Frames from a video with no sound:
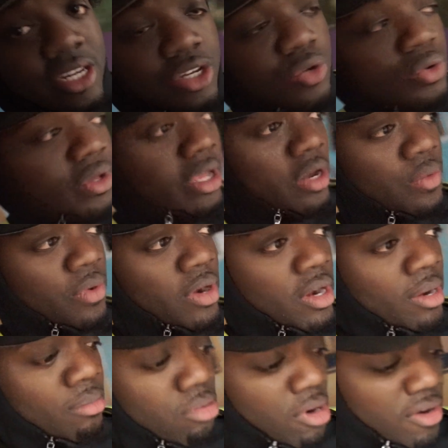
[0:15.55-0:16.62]
to do to get rid of
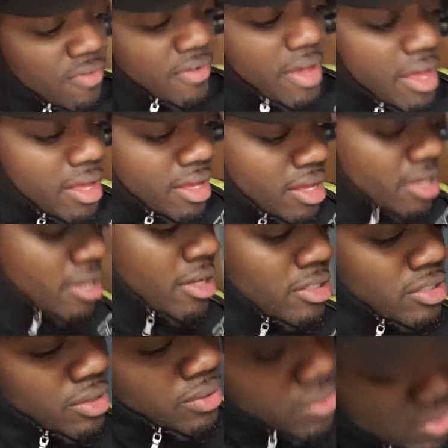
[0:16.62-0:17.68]
their bra fat.
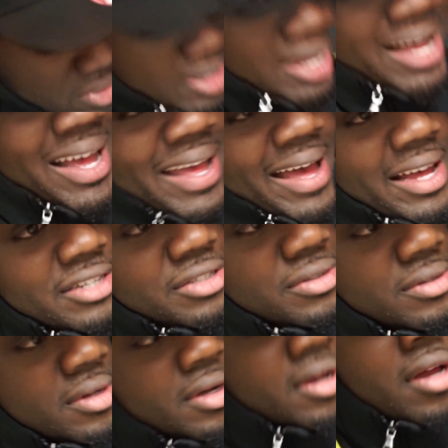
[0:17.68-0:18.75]
So I got
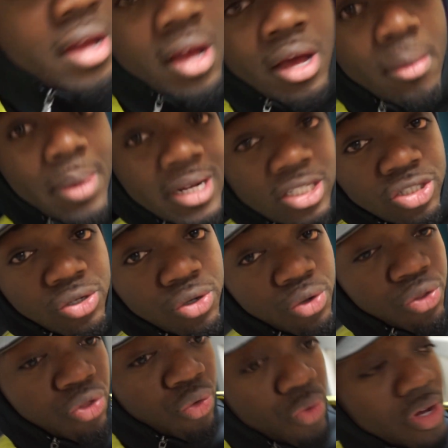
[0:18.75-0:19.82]
you. I'm about to show
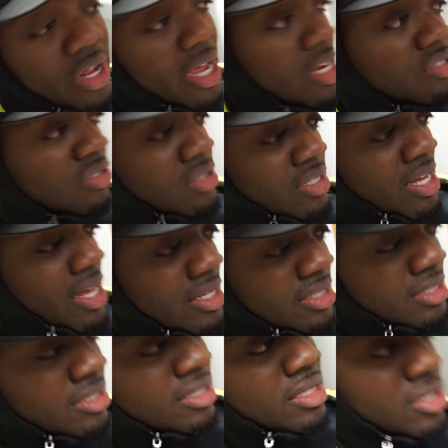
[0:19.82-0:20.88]
you three
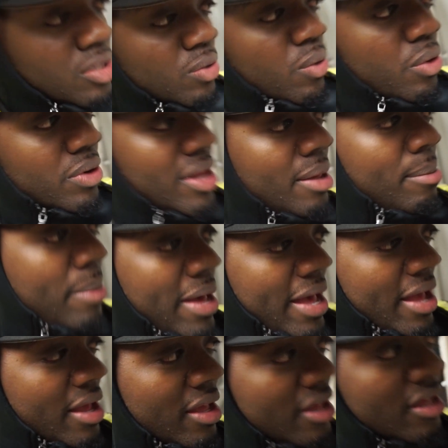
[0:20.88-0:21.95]
exercises to work that
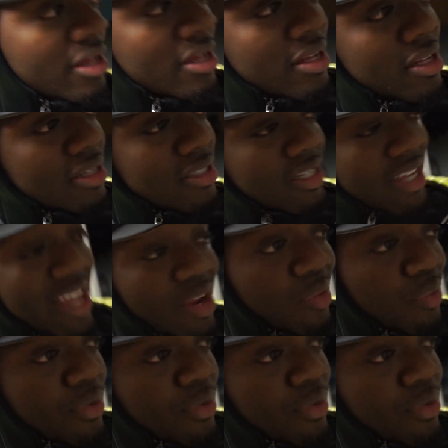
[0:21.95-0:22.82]
back to get